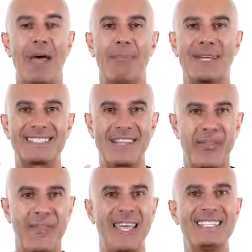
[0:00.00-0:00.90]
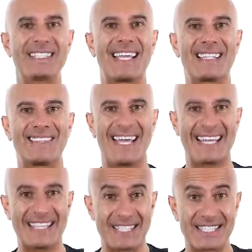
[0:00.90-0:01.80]
Because the things that
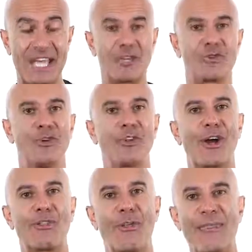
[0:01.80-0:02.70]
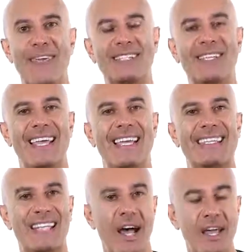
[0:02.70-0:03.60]
get scheduled are the things that
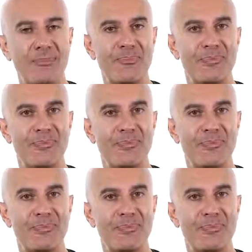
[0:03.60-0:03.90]
get done,